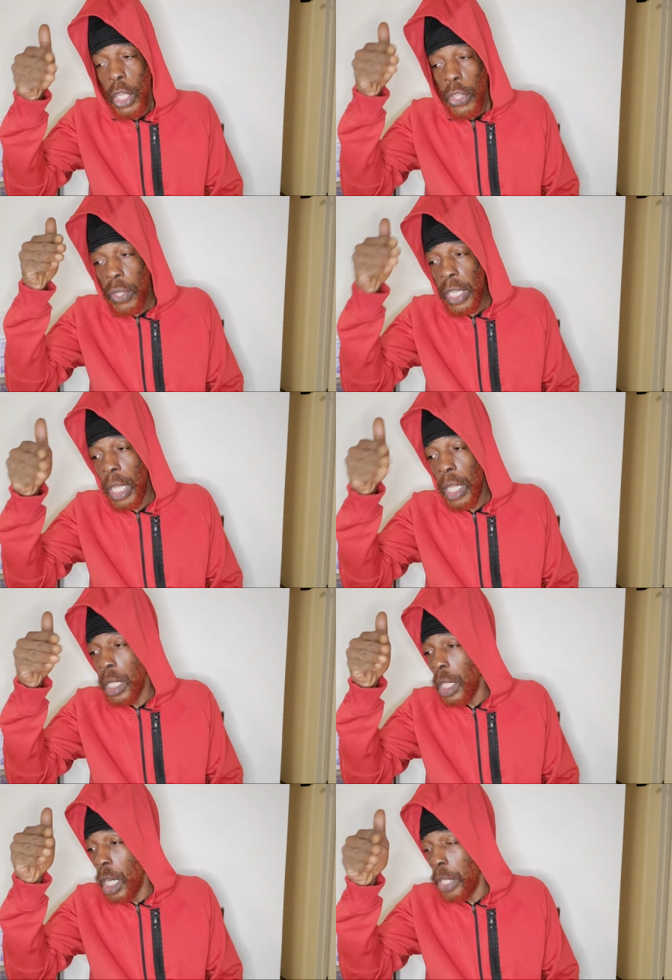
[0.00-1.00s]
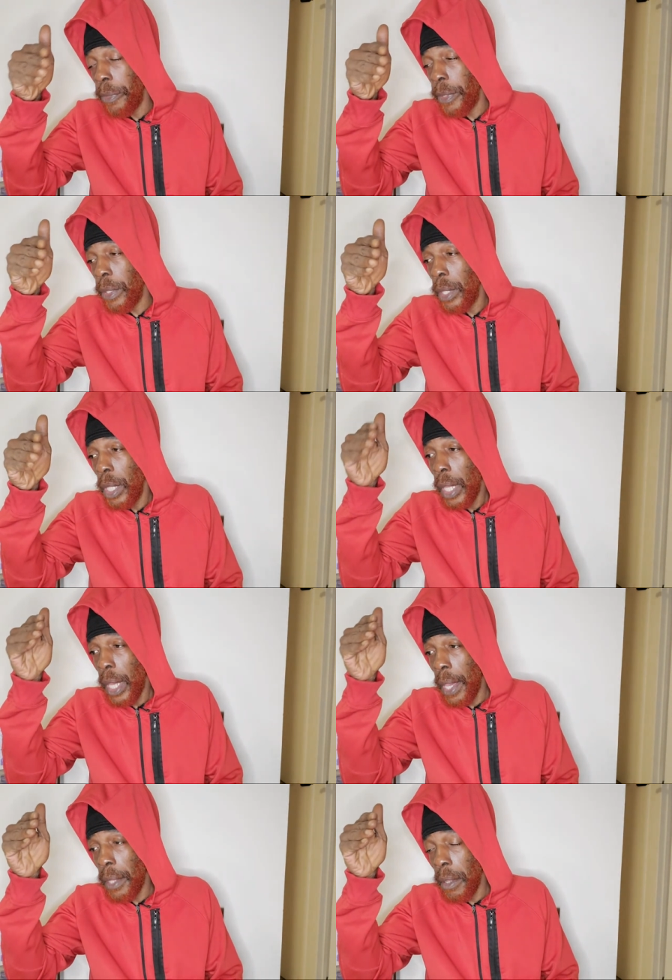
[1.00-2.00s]
to kill an animal
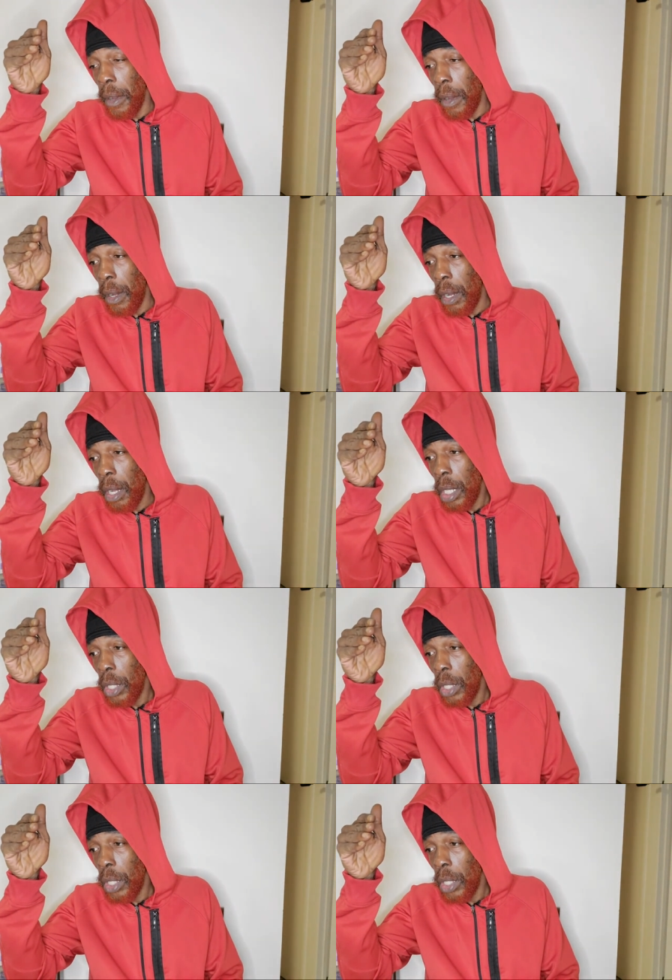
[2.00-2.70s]
and or